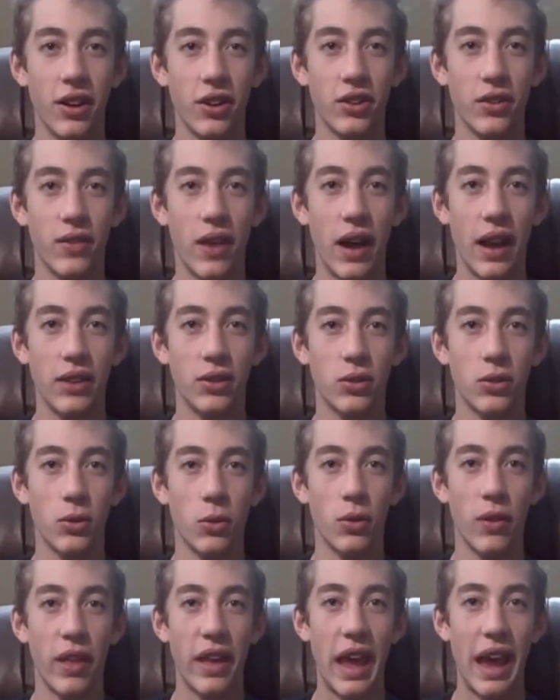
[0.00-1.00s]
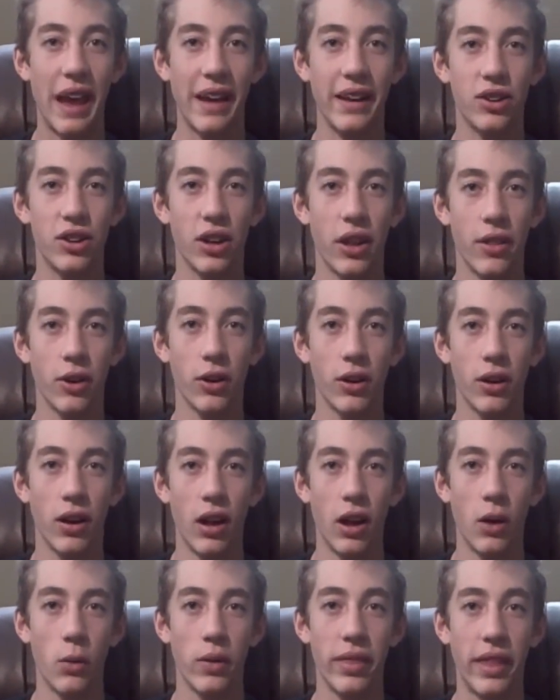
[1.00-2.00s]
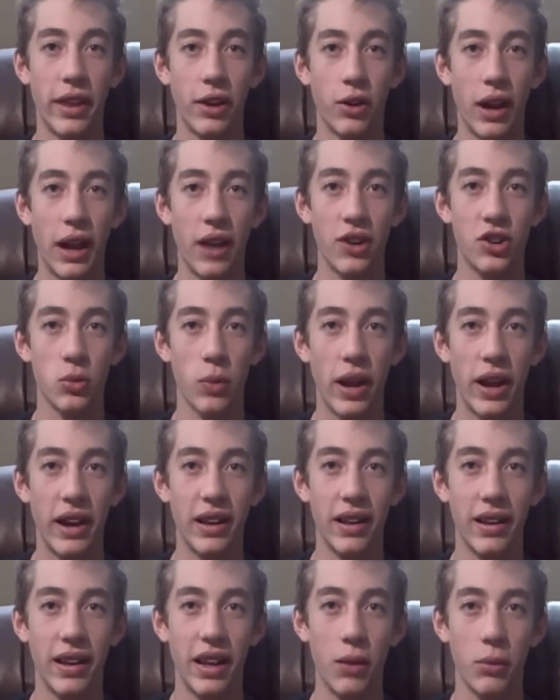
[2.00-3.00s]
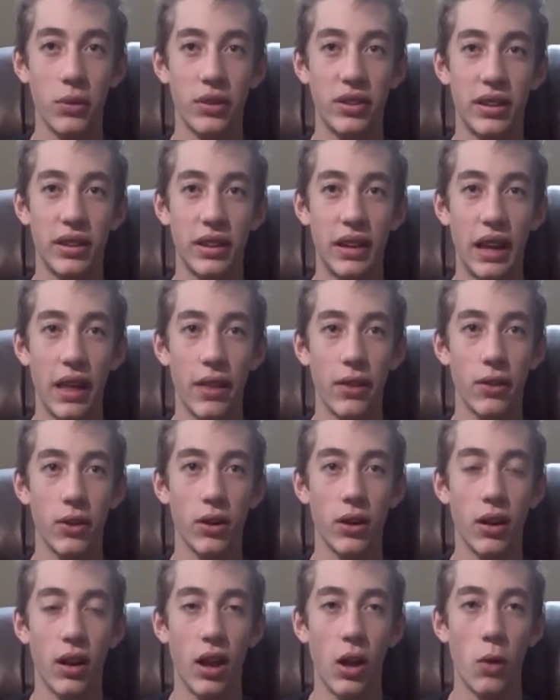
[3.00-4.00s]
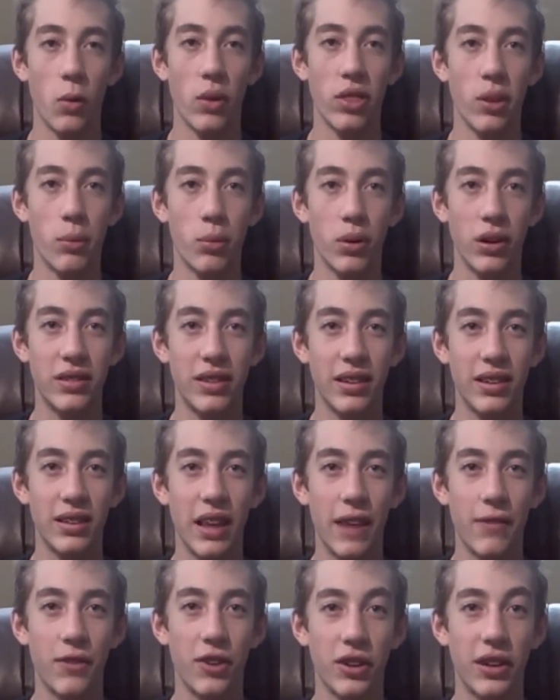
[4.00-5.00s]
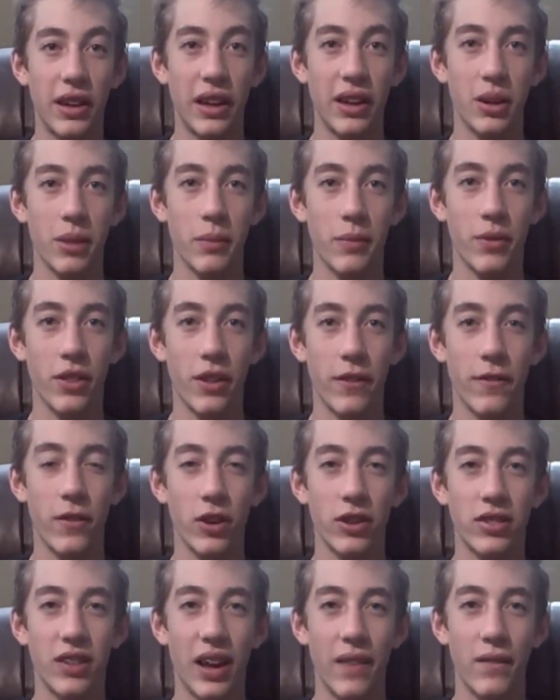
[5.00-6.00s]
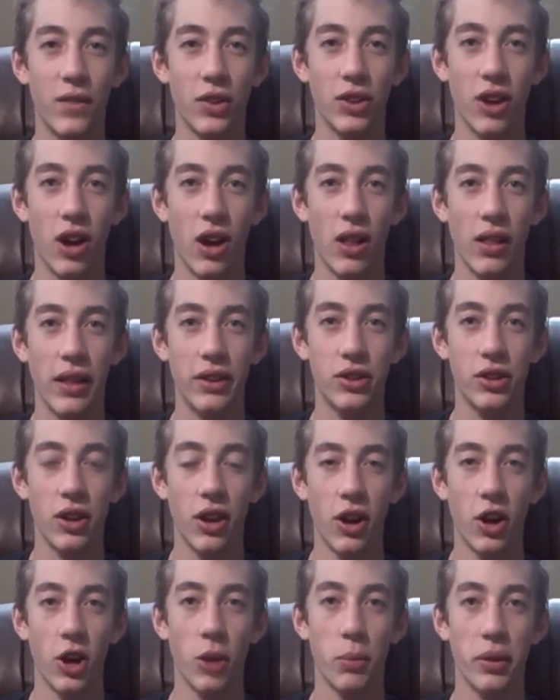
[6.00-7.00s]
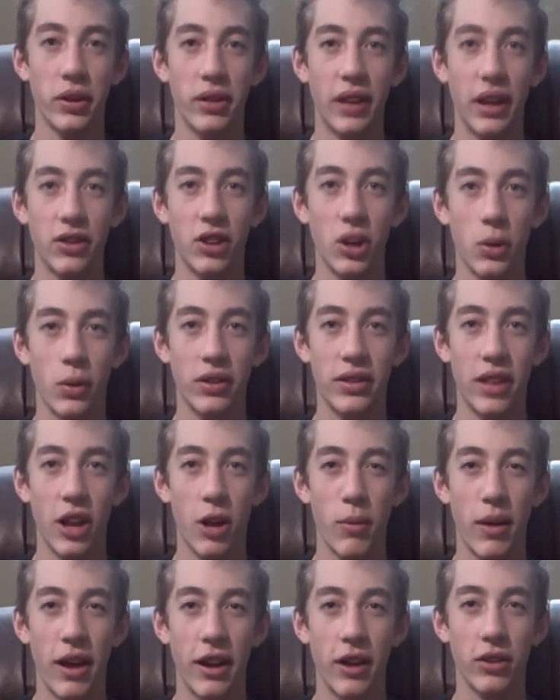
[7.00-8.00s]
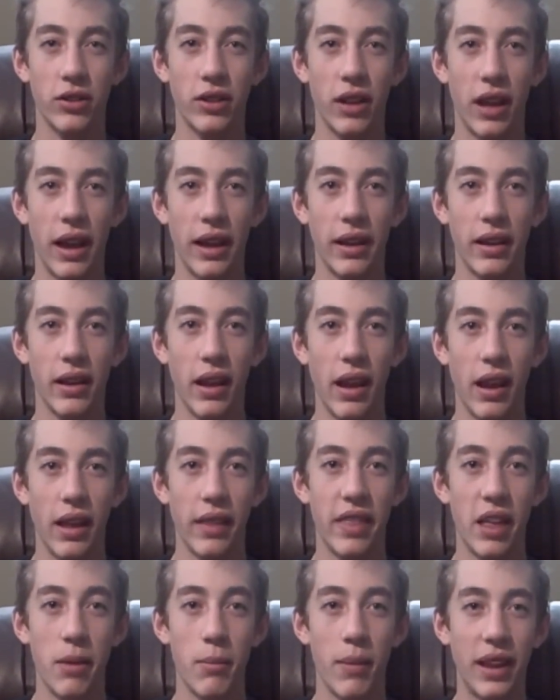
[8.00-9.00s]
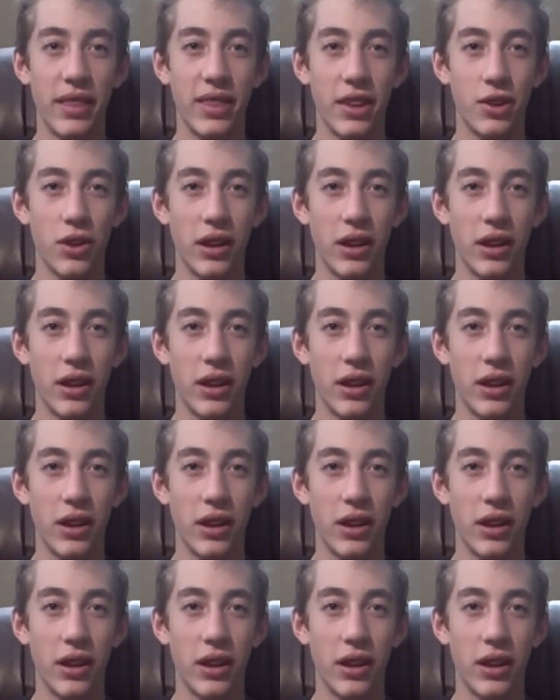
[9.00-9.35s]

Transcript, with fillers: years of high school, they had each other. When they graduated, it was together. When the princess left her kingdom for the first time for college, her protector was there by her side. They made the